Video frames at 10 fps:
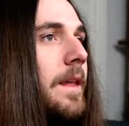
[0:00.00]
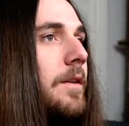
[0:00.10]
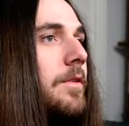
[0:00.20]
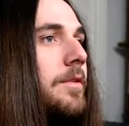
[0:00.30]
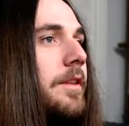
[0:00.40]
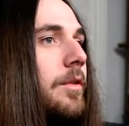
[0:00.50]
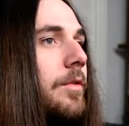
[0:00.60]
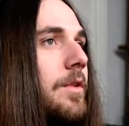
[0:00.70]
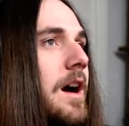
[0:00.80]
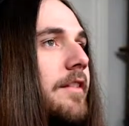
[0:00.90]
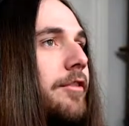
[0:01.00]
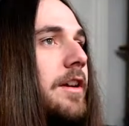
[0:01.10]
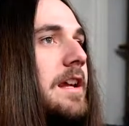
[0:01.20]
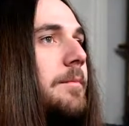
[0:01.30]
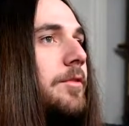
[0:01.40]
Oh, and they're all covering
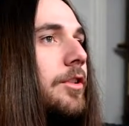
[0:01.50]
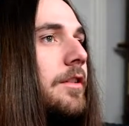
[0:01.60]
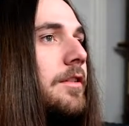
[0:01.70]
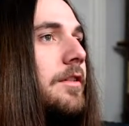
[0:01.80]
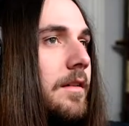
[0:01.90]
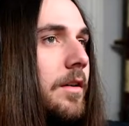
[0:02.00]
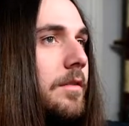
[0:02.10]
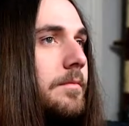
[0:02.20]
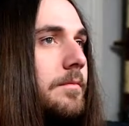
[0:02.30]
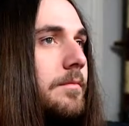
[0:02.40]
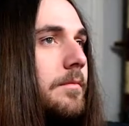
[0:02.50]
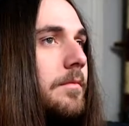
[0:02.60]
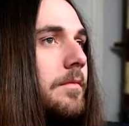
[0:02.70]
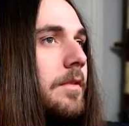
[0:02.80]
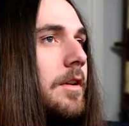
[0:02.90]
him too. Oh,
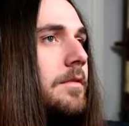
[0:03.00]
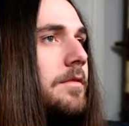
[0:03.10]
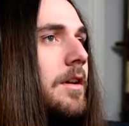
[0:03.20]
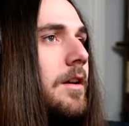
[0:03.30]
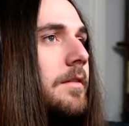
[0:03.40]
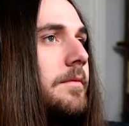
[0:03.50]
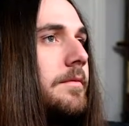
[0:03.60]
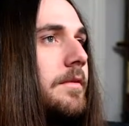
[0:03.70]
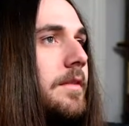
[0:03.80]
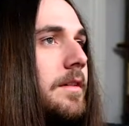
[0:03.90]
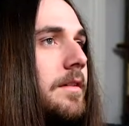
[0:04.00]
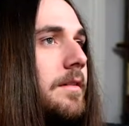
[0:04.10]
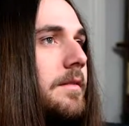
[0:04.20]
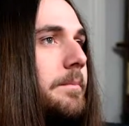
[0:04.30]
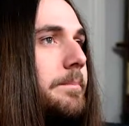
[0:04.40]
oh no.
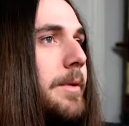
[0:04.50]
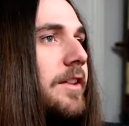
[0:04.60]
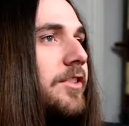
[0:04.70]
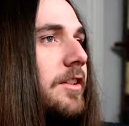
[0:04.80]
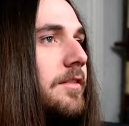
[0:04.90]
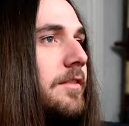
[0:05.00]
Bastard.